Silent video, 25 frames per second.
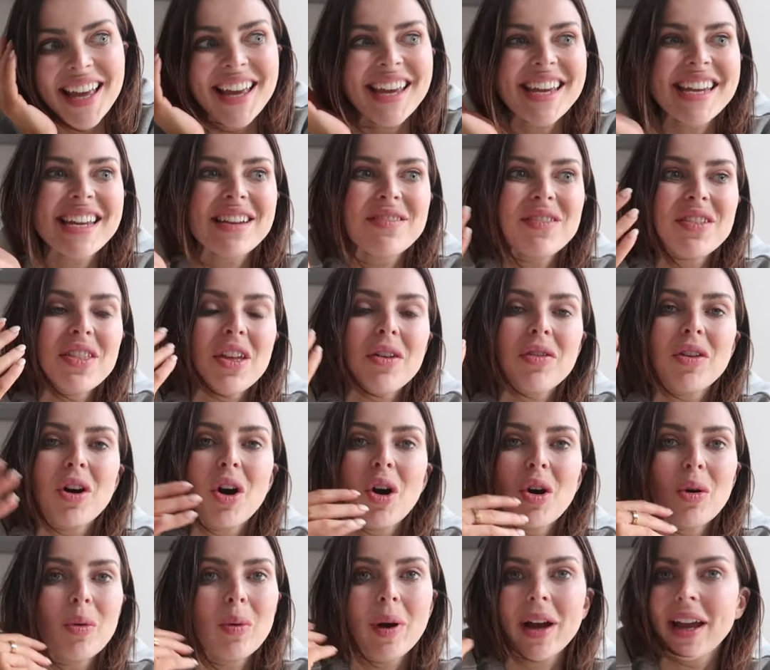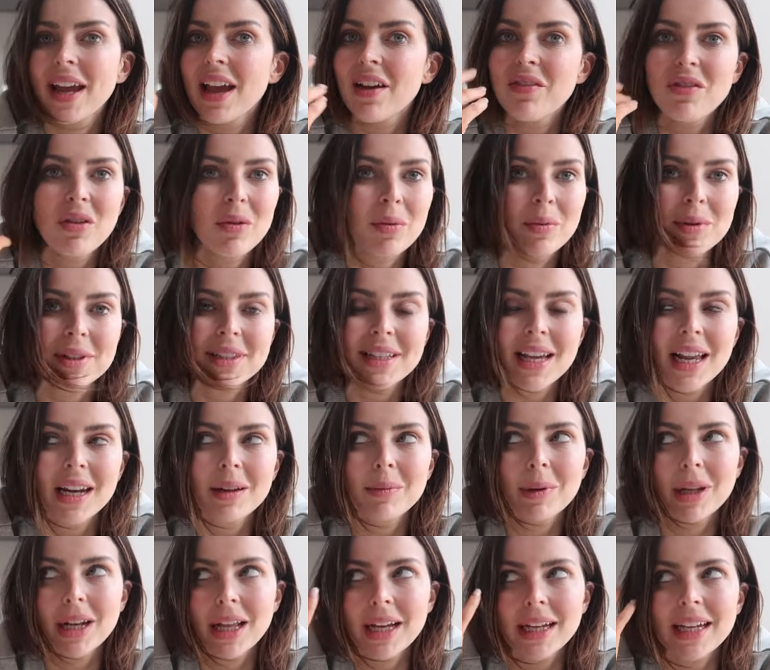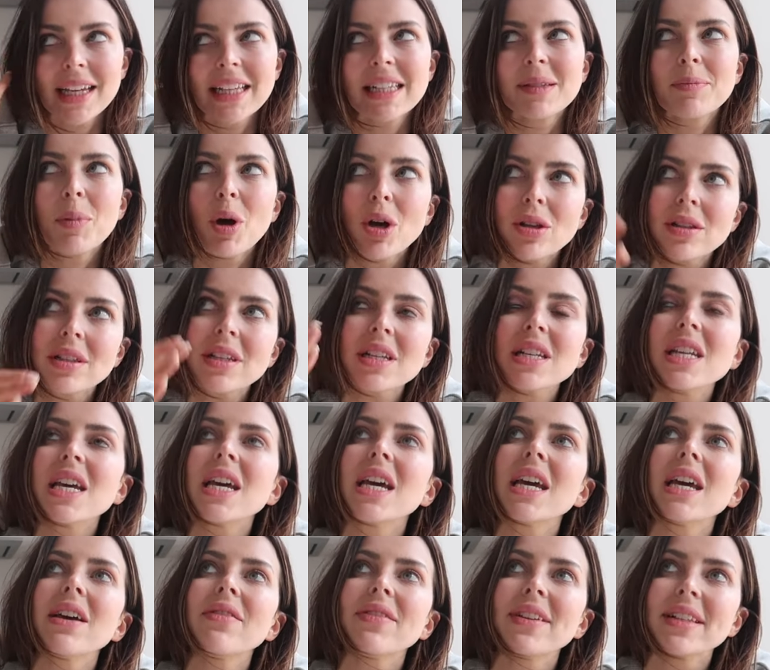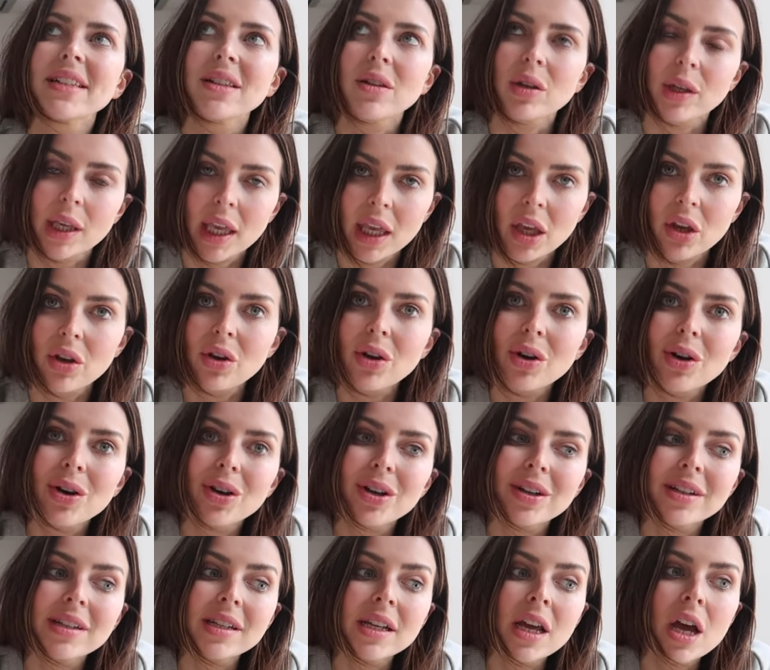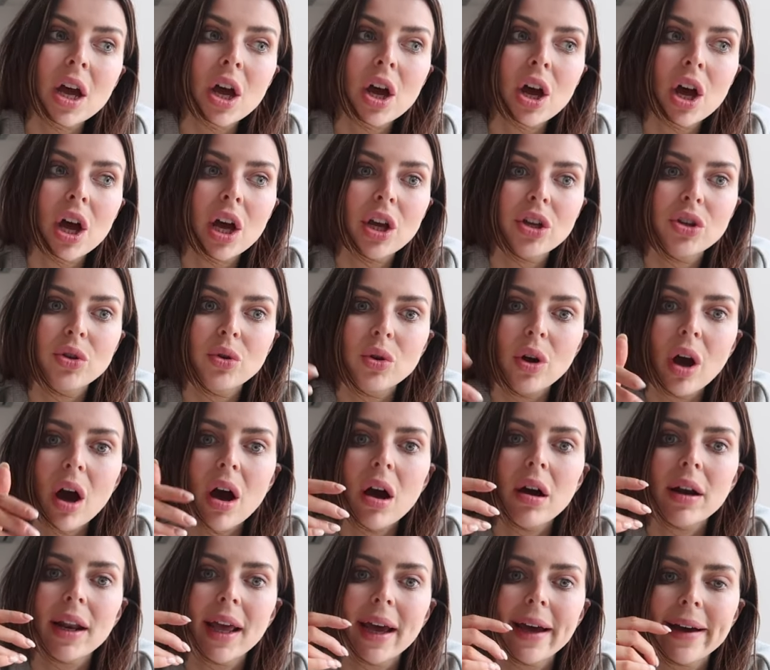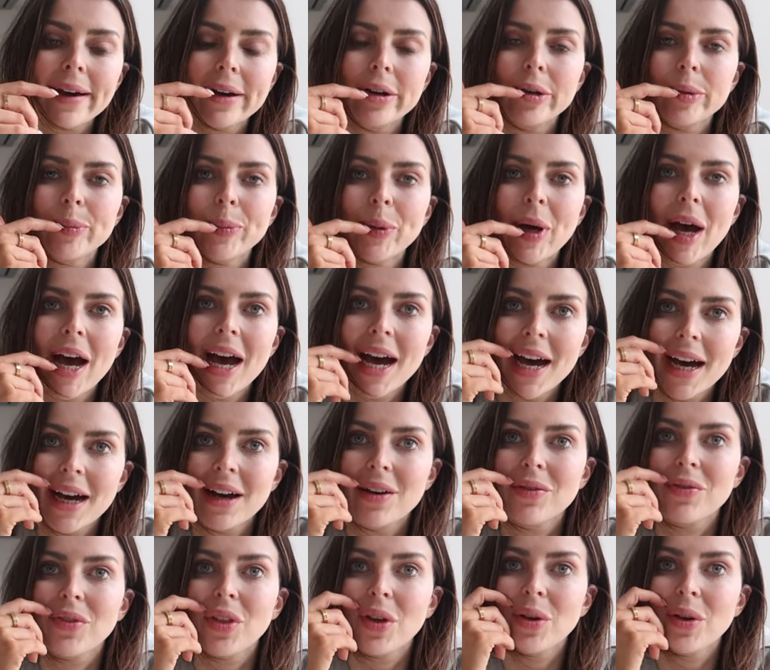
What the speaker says: the whole way everyone was telling me like it's positive, it's looking good, you can't help but have